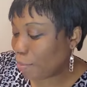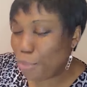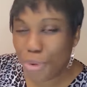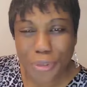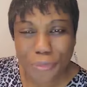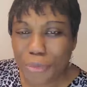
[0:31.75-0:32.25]

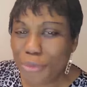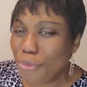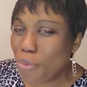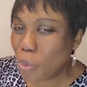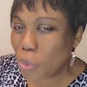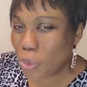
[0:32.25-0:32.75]
Beautiful
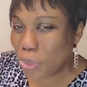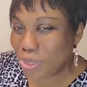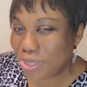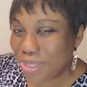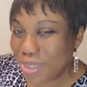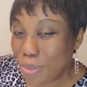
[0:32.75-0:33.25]

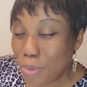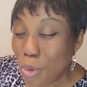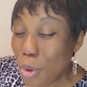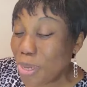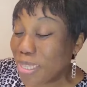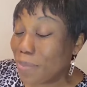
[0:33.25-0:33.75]
fruits. No,
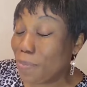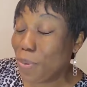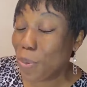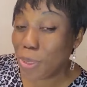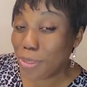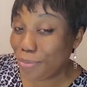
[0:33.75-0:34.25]
God is
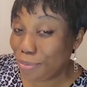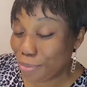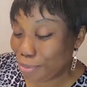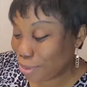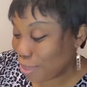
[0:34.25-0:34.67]
beautiful.